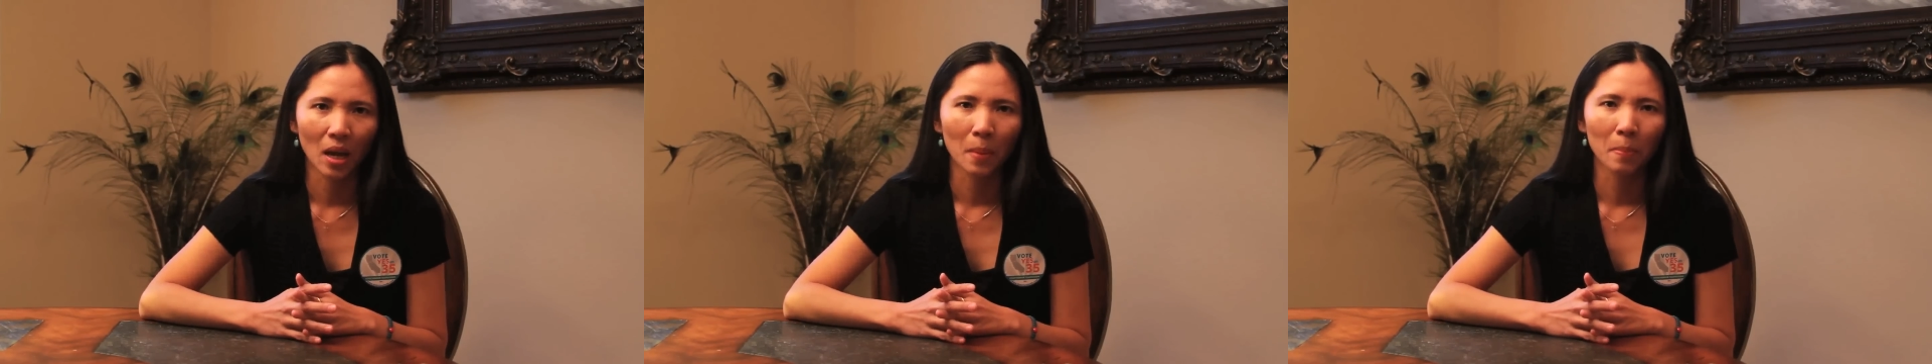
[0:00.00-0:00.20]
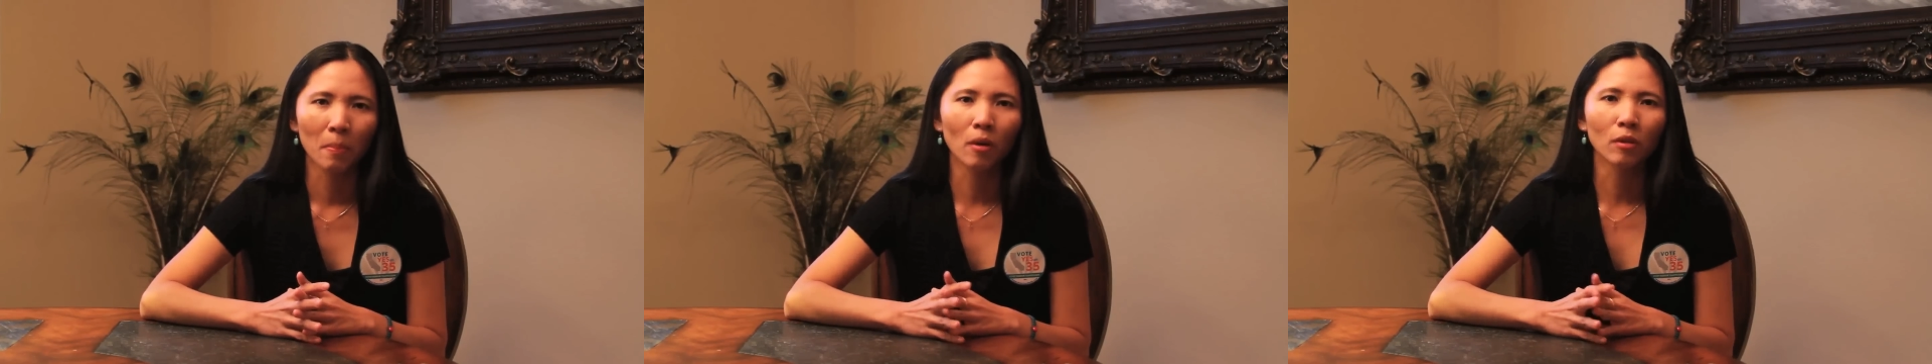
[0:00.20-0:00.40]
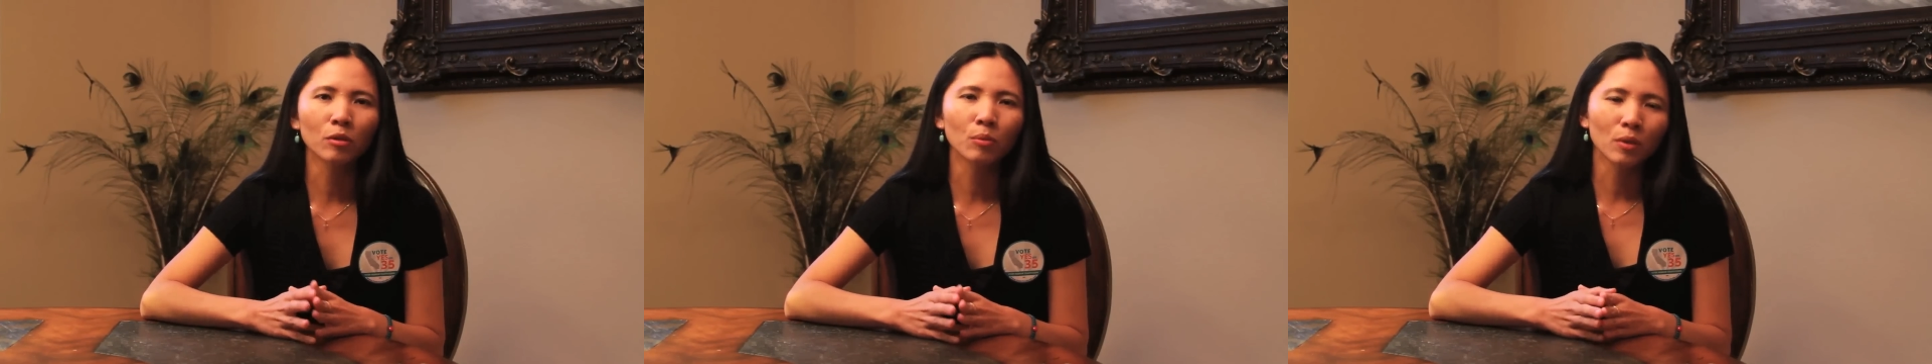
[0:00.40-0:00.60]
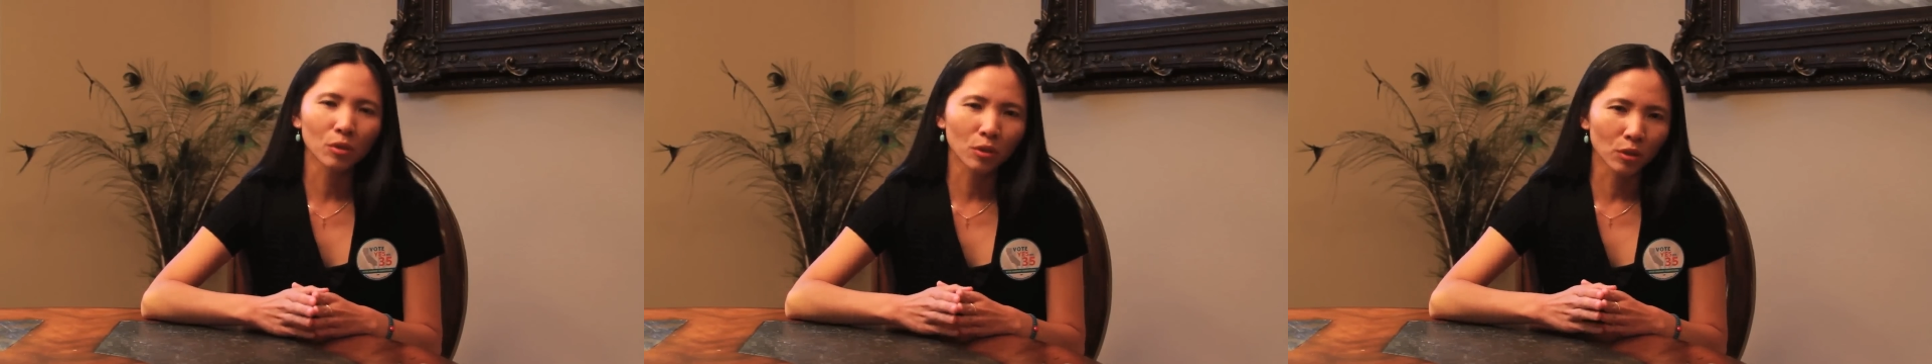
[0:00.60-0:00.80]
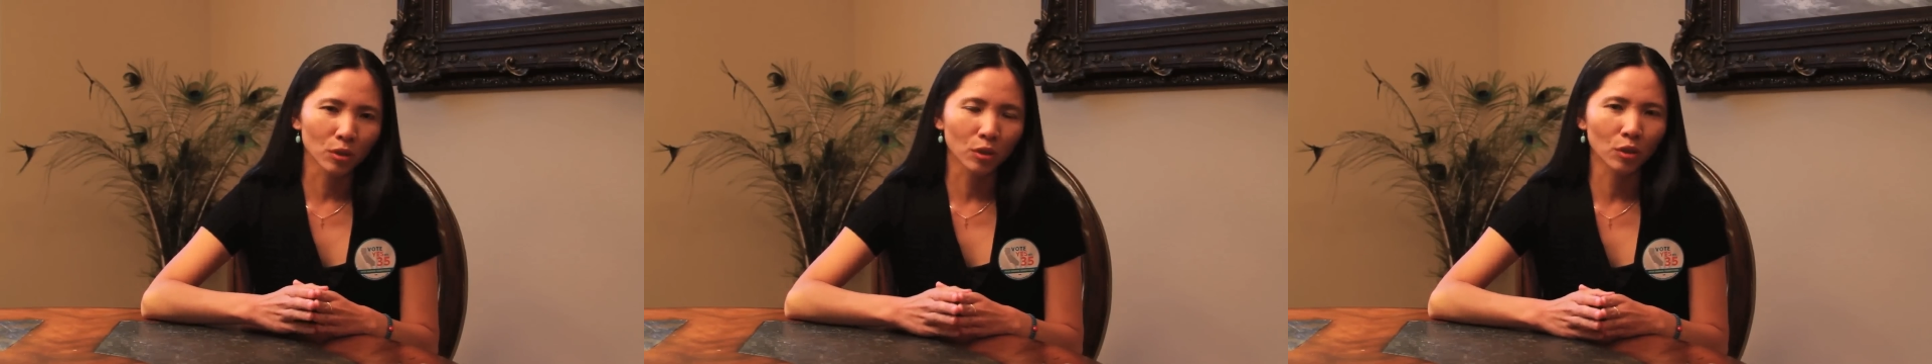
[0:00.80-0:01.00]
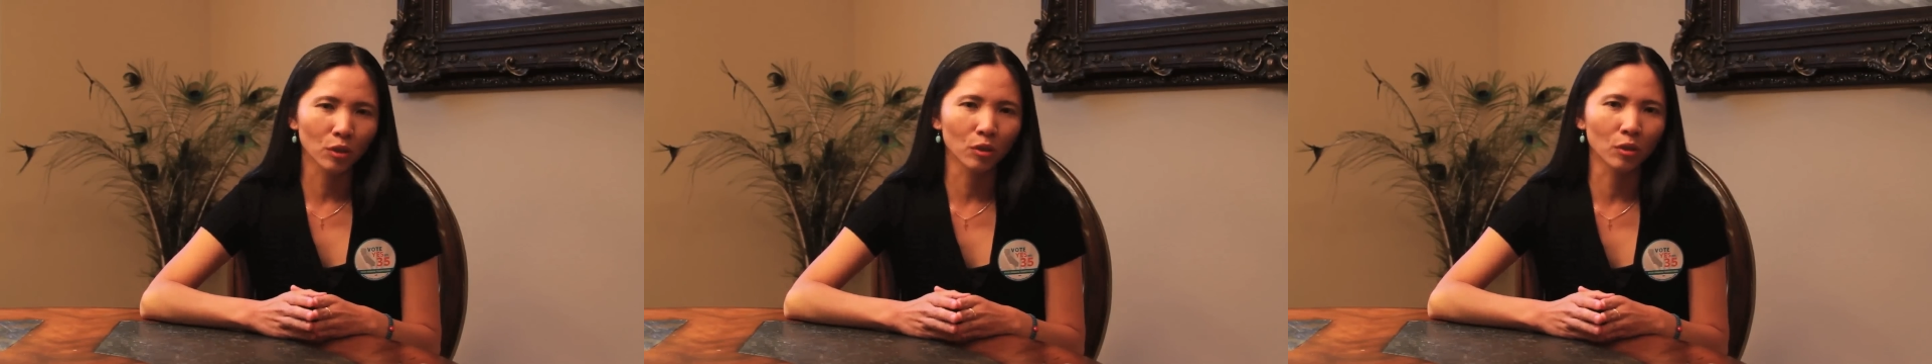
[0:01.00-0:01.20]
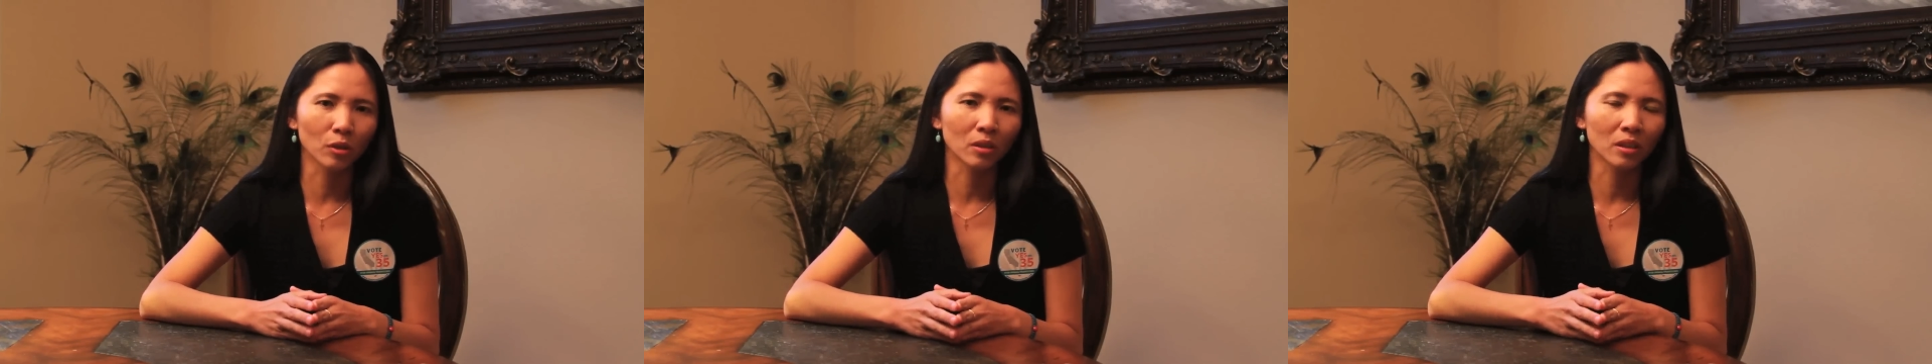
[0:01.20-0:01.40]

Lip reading: Most were due to